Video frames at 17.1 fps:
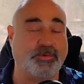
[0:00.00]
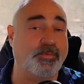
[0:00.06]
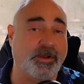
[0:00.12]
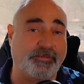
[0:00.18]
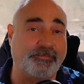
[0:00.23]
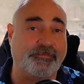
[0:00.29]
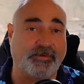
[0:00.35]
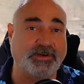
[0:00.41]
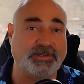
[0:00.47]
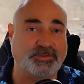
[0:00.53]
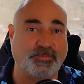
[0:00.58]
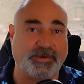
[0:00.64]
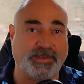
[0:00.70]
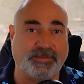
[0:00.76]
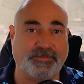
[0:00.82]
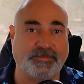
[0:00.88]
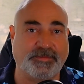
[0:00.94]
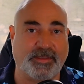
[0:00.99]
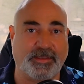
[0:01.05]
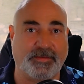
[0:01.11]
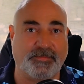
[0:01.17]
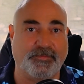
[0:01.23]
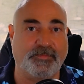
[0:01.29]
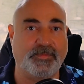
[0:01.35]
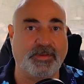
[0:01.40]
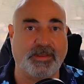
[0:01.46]
Well, first with
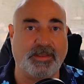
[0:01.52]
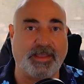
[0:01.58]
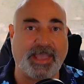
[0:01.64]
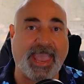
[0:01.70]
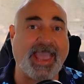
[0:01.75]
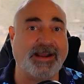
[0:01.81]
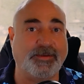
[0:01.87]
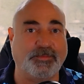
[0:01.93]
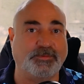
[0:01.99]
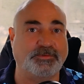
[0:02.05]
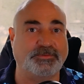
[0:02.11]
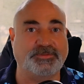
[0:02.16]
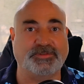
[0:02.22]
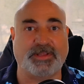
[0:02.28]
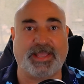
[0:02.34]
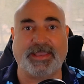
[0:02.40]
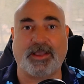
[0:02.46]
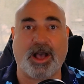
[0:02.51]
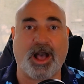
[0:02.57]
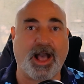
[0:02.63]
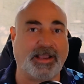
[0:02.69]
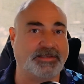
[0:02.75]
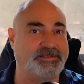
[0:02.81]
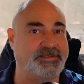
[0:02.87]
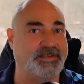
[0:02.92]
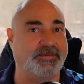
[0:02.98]
uh, uh, animals like
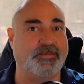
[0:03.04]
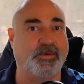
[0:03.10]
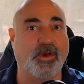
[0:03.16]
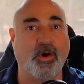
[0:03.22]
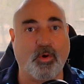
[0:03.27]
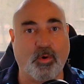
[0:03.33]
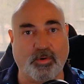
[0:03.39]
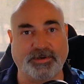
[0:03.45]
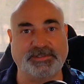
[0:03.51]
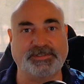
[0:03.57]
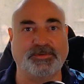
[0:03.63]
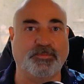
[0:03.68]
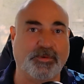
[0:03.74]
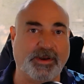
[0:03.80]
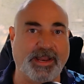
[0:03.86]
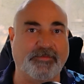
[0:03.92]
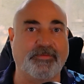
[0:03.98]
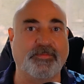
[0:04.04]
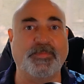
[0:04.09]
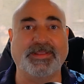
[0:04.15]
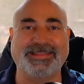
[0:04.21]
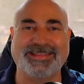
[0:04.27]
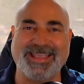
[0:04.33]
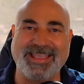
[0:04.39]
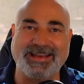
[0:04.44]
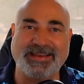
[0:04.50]
oxen, horse and whatever,
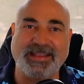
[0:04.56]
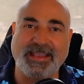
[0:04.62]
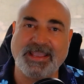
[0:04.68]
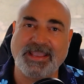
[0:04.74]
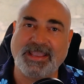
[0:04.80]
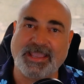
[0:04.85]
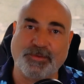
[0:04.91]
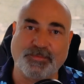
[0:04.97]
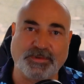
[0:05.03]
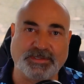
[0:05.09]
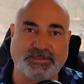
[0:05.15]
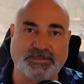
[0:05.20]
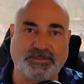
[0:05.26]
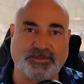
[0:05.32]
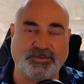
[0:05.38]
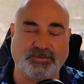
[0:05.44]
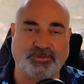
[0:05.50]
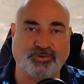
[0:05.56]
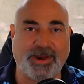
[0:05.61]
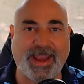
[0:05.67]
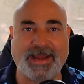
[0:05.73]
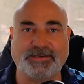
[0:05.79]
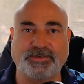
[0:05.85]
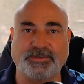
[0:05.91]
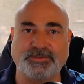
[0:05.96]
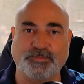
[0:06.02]
but then it was to
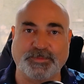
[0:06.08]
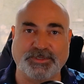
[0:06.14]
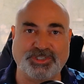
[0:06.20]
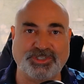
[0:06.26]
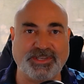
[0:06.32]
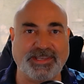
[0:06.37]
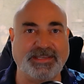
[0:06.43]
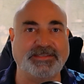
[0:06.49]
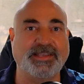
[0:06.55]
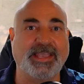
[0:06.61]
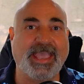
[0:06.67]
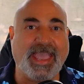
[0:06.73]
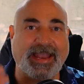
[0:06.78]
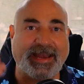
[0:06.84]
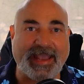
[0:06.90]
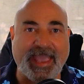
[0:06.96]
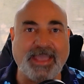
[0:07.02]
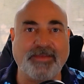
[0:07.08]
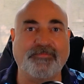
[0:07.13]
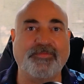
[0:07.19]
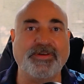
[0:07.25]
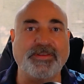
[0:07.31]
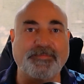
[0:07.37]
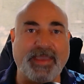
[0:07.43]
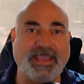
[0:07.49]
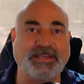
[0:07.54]
tractors, machines, and
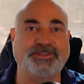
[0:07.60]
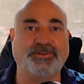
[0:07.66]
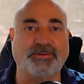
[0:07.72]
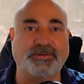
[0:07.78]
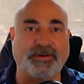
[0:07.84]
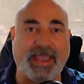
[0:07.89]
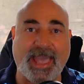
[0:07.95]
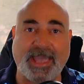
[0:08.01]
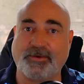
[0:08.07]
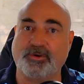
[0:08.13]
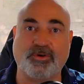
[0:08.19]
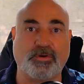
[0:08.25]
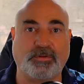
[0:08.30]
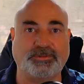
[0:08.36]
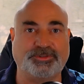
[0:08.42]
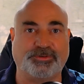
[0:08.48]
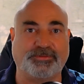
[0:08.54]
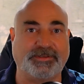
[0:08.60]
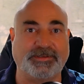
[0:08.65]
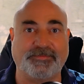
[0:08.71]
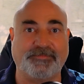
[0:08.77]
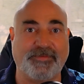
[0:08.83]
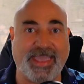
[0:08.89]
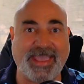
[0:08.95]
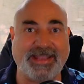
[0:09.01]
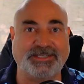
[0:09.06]
every major agricultural
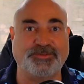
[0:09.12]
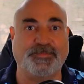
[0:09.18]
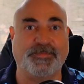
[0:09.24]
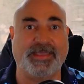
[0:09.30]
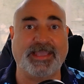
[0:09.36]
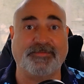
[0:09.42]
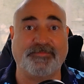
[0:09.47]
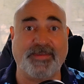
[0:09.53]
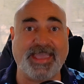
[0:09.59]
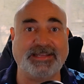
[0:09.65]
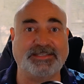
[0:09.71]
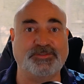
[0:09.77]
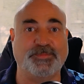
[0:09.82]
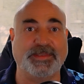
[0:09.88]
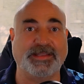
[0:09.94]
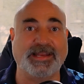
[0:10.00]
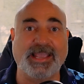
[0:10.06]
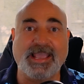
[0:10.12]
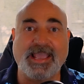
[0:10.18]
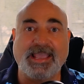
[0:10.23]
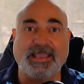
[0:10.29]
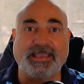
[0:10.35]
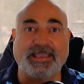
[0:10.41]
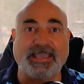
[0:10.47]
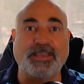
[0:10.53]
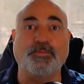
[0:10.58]
advance, advancement
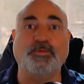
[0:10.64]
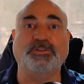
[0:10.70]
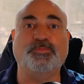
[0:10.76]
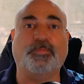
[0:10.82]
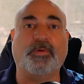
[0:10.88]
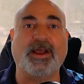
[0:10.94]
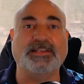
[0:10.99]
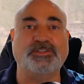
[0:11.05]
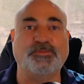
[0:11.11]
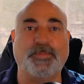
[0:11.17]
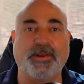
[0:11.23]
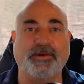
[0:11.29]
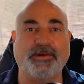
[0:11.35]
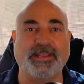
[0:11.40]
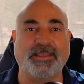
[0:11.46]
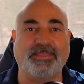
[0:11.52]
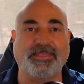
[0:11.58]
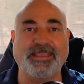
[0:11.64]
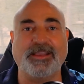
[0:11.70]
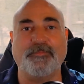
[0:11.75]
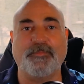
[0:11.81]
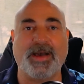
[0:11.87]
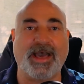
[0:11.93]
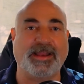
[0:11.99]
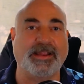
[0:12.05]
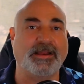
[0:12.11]
equals prosperity. Think
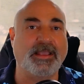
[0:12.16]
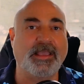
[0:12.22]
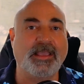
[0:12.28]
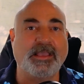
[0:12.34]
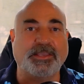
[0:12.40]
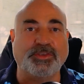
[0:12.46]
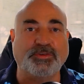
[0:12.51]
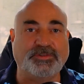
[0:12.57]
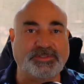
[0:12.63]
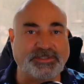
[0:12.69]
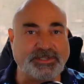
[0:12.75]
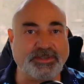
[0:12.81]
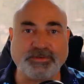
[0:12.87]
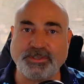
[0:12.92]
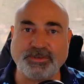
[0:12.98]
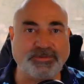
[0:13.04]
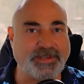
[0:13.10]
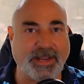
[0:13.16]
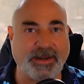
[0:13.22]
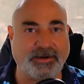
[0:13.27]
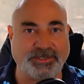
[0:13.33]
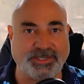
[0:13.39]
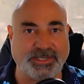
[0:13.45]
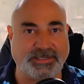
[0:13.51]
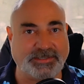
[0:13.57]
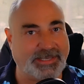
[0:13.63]
about it. You still use
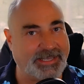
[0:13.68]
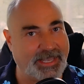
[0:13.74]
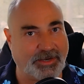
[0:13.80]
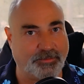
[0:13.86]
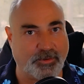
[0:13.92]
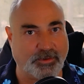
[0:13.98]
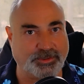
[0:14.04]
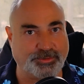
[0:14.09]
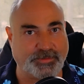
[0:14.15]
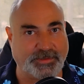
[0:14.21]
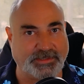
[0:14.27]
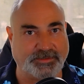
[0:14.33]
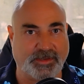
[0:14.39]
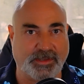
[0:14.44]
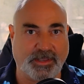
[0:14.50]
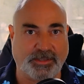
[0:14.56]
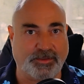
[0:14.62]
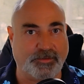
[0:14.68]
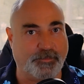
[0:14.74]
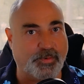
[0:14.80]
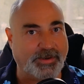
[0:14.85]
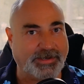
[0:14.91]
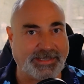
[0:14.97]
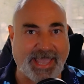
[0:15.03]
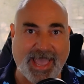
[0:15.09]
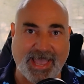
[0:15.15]
energy to get groceries. You
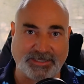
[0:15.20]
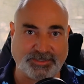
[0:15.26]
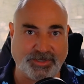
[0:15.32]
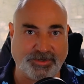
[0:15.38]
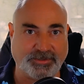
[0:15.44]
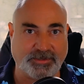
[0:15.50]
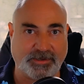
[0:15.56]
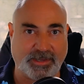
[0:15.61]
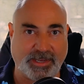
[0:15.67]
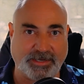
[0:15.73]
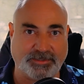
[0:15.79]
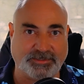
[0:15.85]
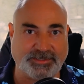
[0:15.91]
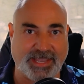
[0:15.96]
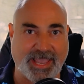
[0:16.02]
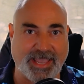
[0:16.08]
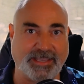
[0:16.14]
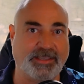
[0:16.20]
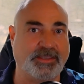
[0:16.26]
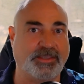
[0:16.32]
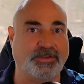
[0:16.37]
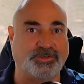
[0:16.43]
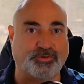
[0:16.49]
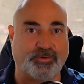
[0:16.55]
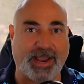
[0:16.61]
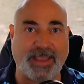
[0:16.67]
put gas in your in your tank,
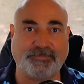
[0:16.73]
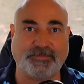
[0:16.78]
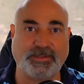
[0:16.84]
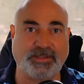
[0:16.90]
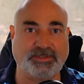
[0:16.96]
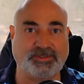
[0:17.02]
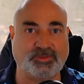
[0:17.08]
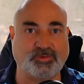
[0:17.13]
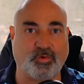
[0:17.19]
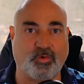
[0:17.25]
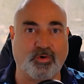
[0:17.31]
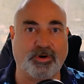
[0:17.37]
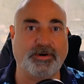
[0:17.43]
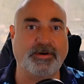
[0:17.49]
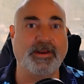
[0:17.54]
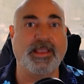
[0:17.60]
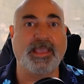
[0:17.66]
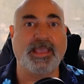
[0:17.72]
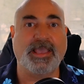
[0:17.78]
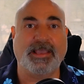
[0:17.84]
you drive to the store.